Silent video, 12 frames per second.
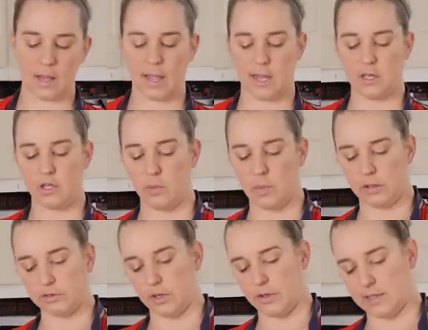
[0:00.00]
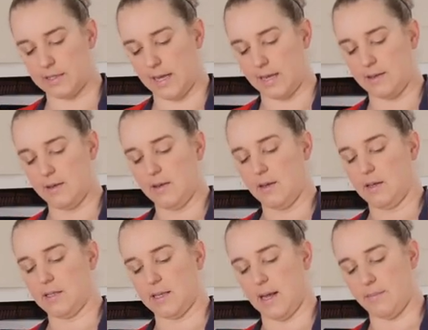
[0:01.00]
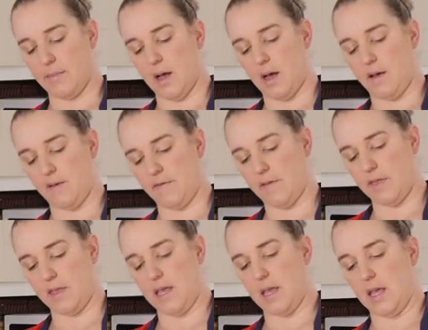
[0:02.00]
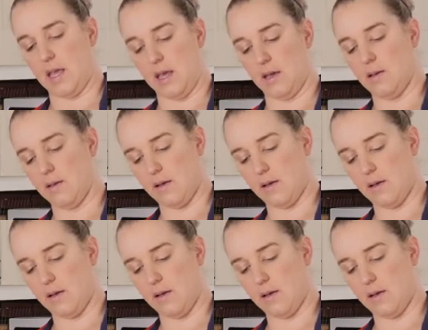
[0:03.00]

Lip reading: And you will notice that some of the,